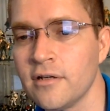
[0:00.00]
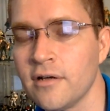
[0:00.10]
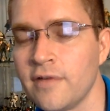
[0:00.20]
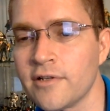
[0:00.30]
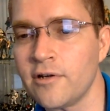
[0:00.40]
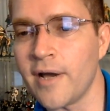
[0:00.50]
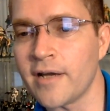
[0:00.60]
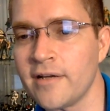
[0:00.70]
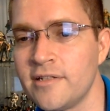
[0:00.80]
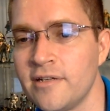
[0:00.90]
I'll have to go
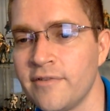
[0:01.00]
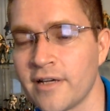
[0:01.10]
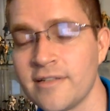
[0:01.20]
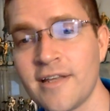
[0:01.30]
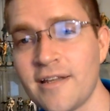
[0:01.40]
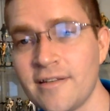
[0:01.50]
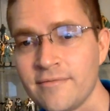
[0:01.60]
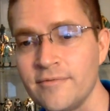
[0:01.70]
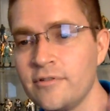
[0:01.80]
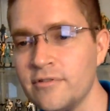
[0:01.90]
back and see if I... Because
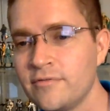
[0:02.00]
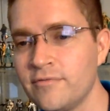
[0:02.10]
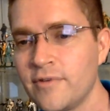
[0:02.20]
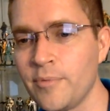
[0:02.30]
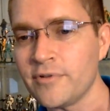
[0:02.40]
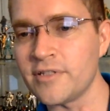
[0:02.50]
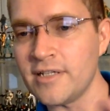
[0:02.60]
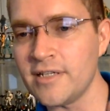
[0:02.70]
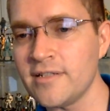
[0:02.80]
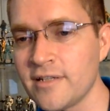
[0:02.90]
those couple
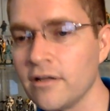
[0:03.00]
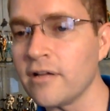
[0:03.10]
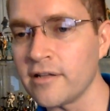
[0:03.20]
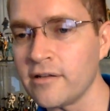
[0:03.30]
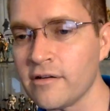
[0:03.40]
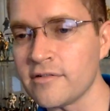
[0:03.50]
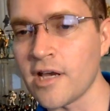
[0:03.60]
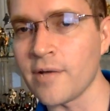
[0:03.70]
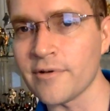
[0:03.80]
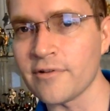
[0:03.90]
scenes that look like they're on
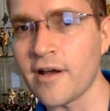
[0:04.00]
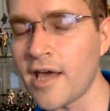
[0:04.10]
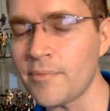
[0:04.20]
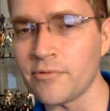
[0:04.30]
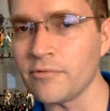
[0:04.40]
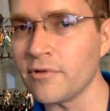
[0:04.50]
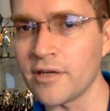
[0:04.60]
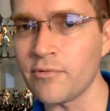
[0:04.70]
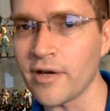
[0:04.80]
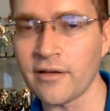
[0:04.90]
Cybertron happened really
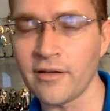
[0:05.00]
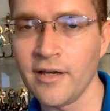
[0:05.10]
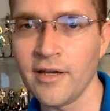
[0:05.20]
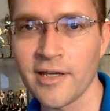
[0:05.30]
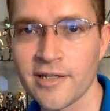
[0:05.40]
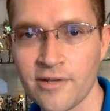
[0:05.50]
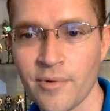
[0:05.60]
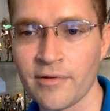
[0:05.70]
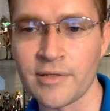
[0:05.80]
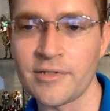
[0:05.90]
quick, so I
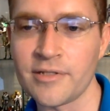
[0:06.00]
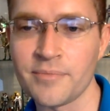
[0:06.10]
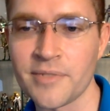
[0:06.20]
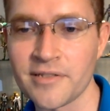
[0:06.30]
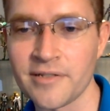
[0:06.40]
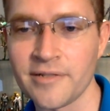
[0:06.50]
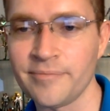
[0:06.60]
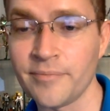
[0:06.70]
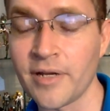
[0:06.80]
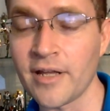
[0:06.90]
probably just missed it.
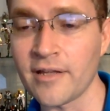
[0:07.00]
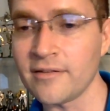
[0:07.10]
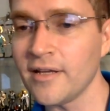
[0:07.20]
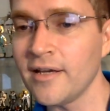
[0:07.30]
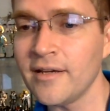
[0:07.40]
But at